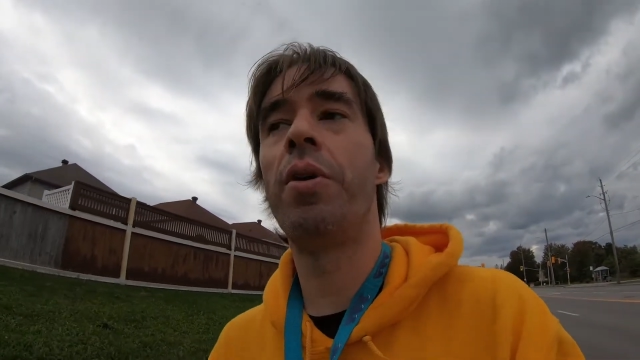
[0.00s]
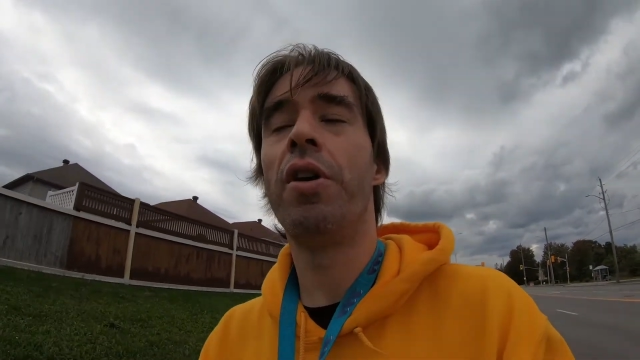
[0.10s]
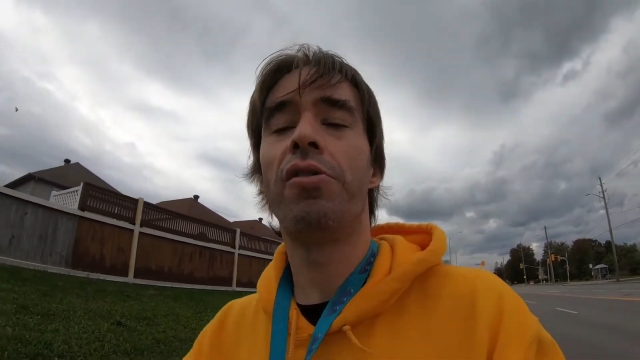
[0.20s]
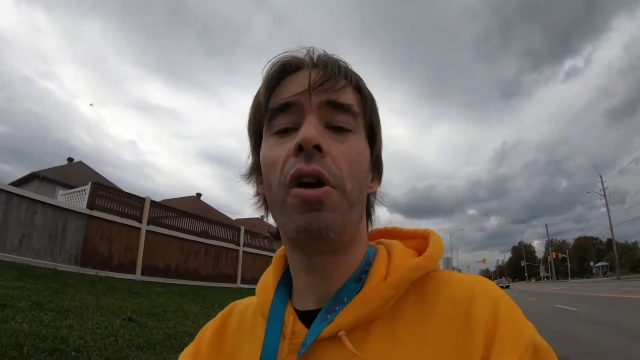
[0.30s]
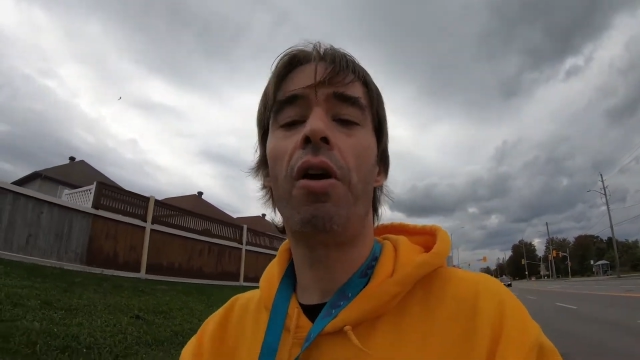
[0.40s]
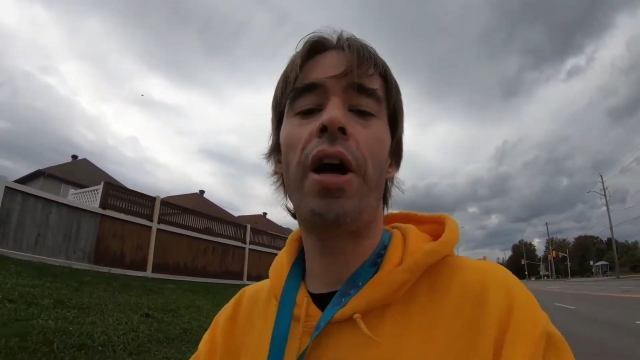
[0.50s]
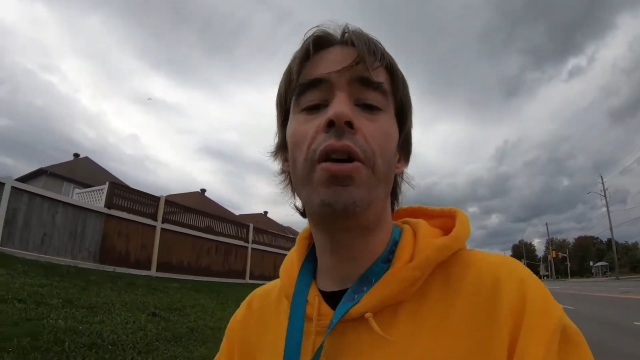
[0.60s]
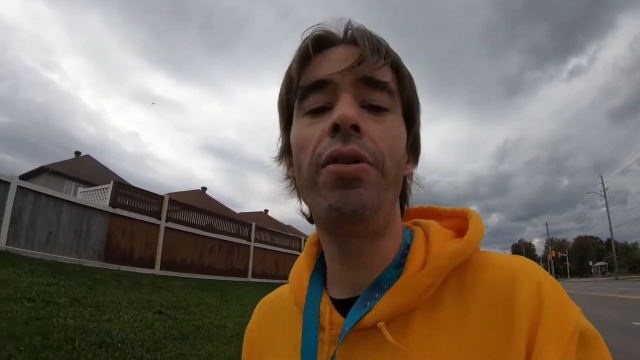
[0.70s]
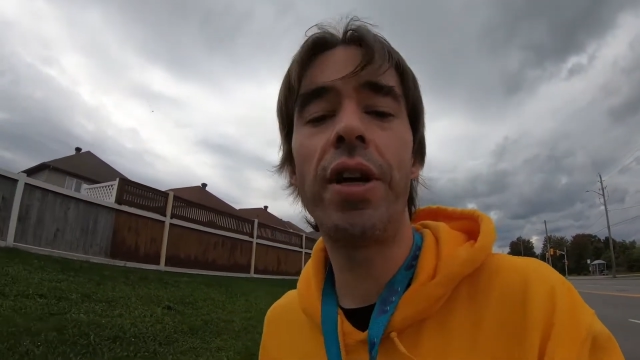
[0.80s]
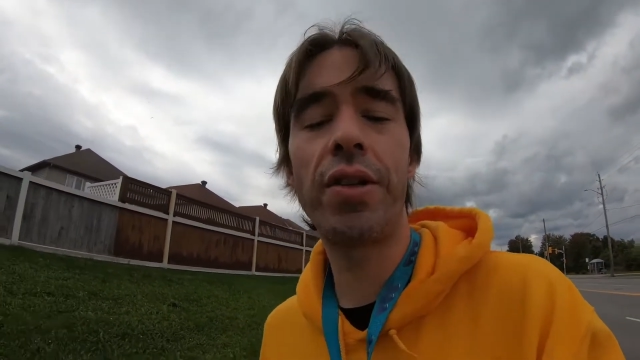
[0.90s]
So I
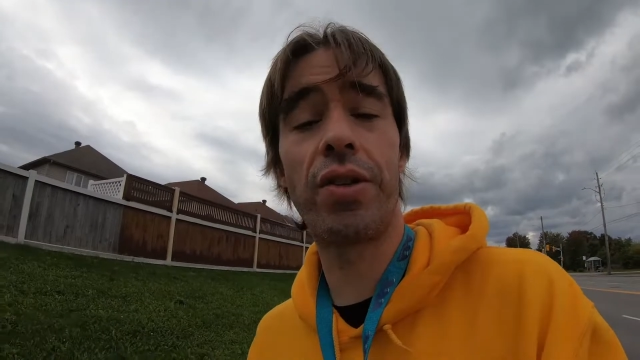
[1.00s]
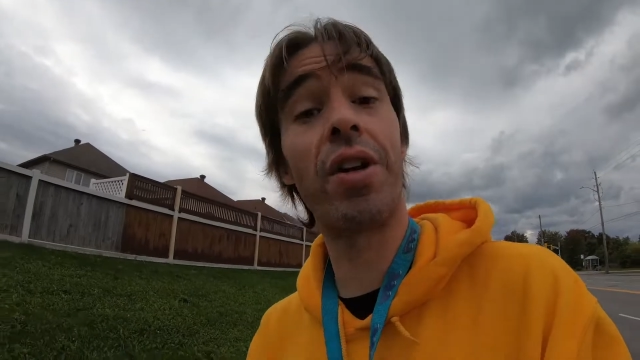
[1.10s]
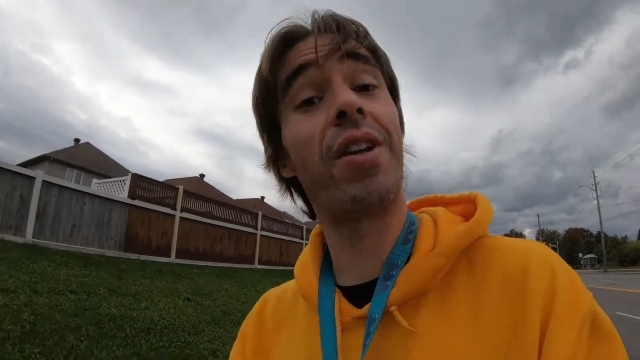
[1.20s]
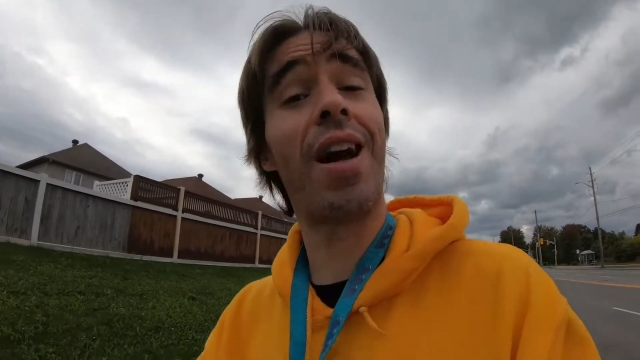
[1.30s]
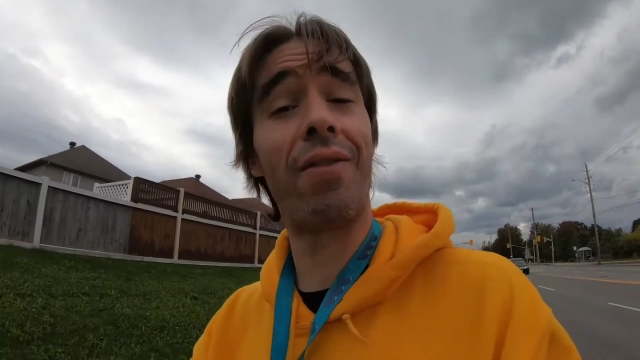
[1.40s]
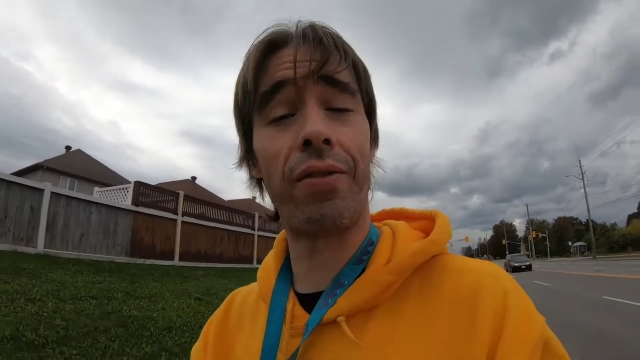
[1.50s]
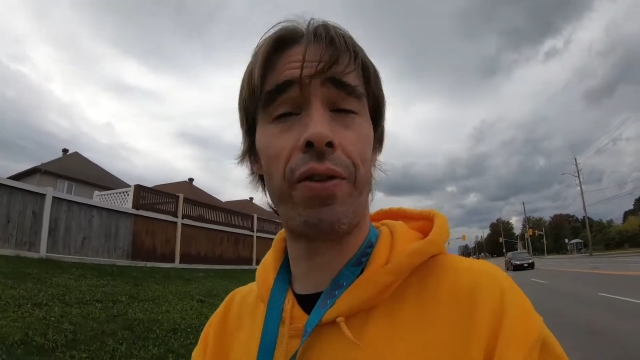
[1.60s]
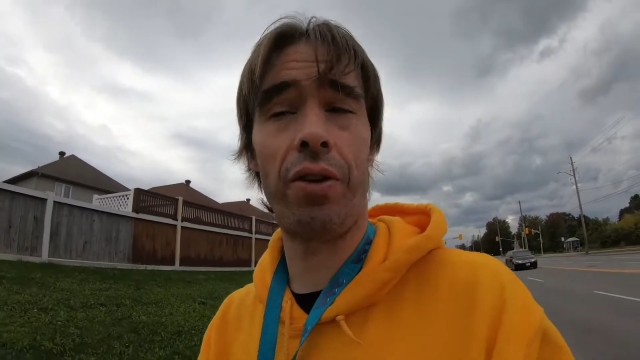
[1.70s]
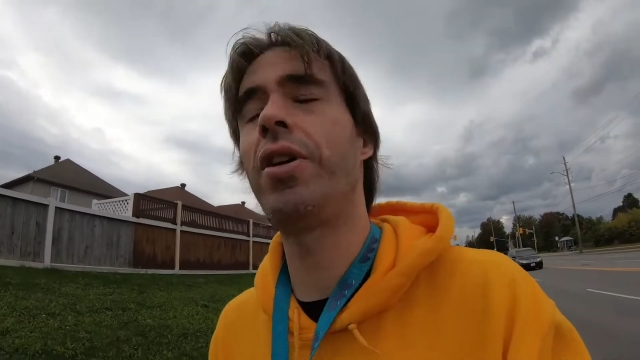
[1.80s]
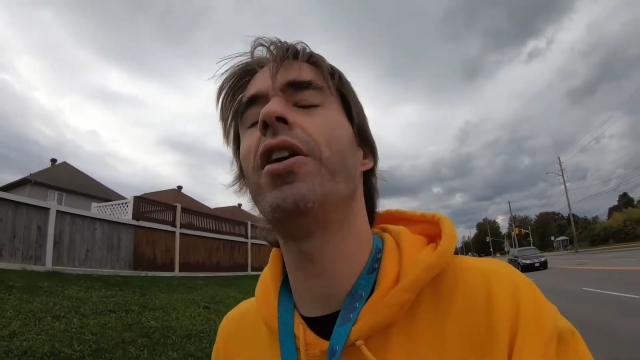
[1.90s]
don't necessarily have to
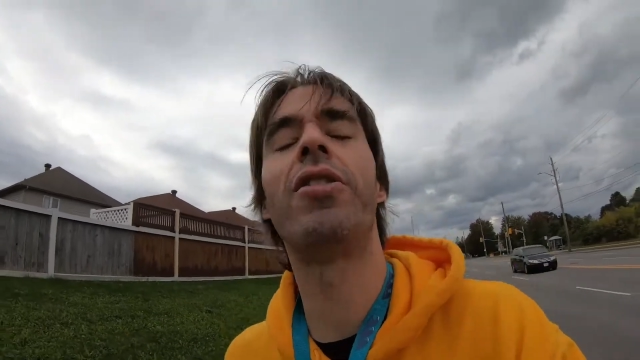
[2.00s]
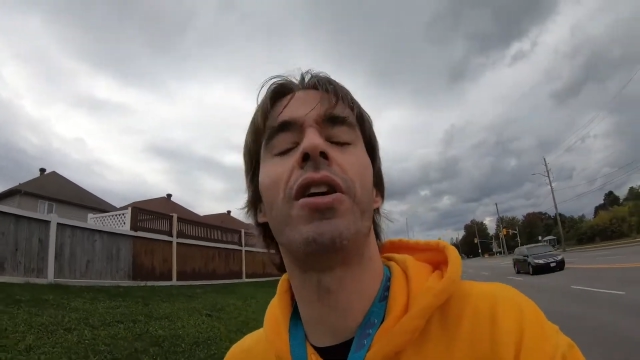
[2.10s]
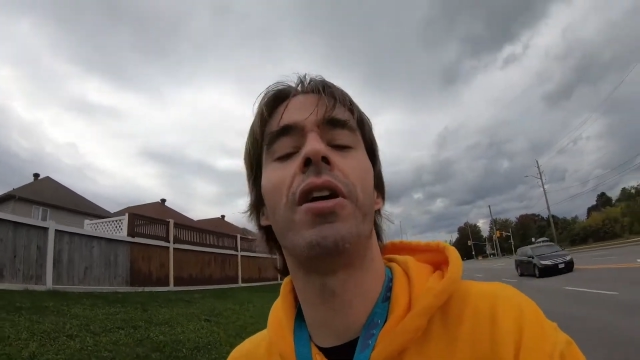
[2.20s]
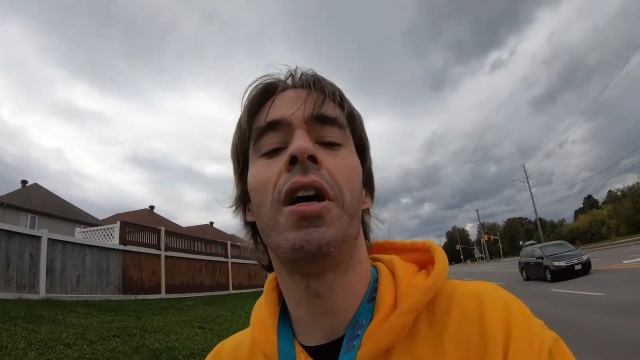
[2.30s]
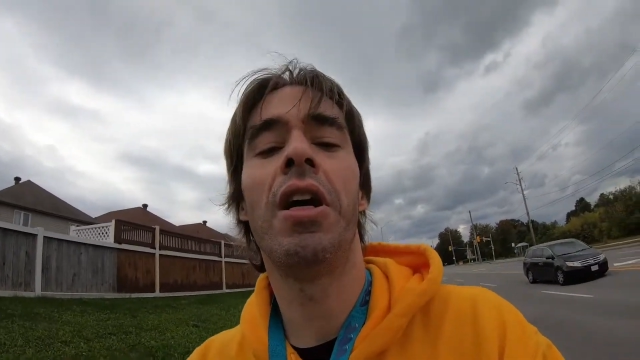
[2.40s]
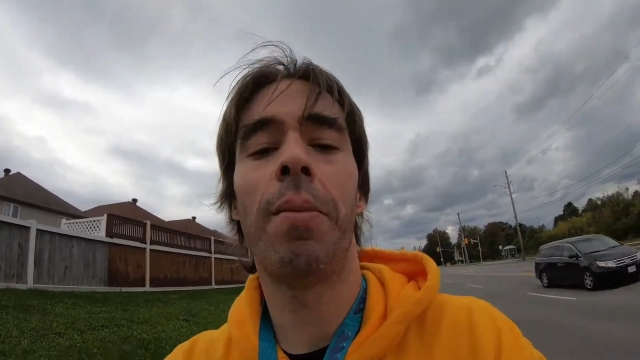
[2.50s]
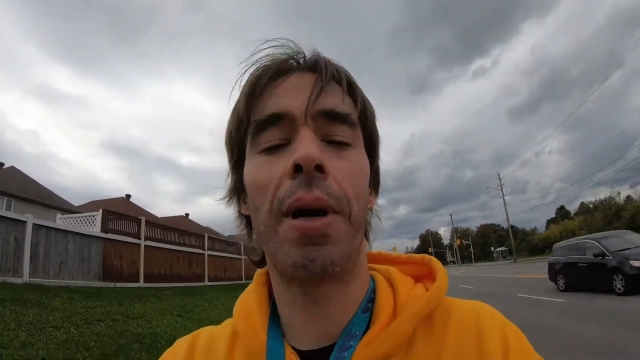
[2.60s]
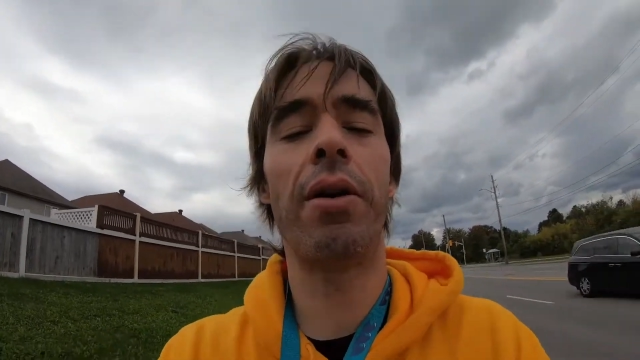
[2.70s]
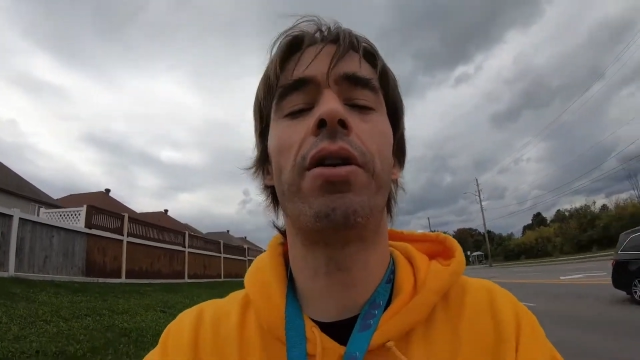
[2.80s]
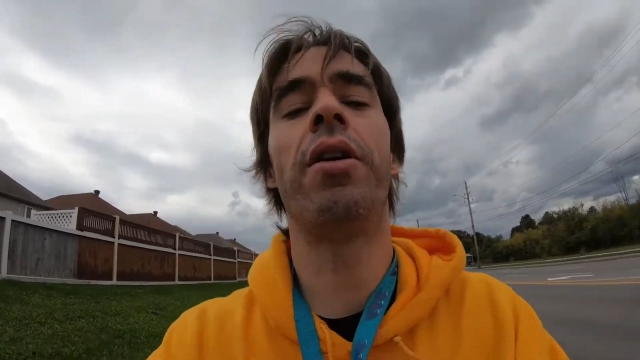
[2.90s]
feel guilty about